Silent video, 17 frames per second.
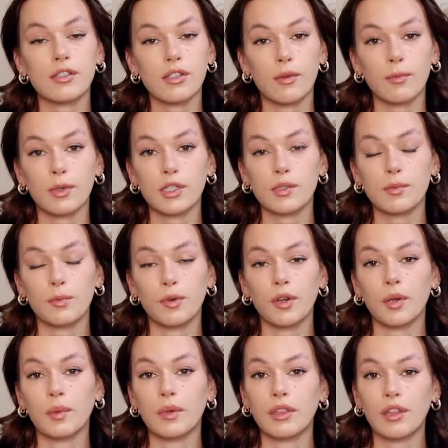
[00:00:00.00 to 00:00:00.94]
so much
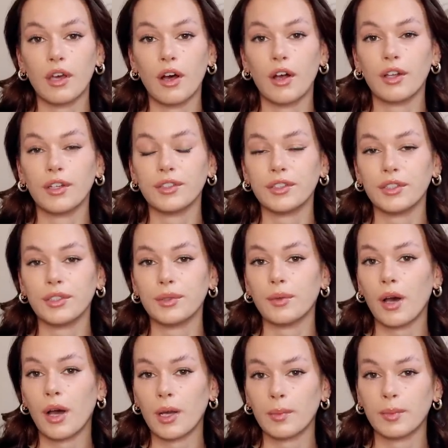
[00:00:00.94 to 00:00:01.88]
more with the
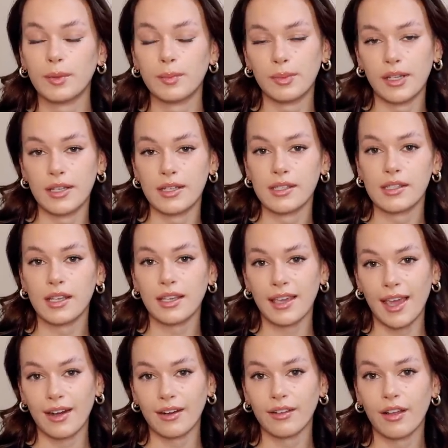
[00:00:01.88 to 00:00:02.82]
all-new Audible Plus
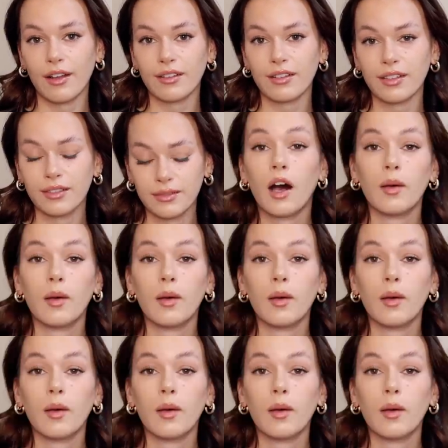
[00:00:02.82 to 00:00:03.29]
catalog.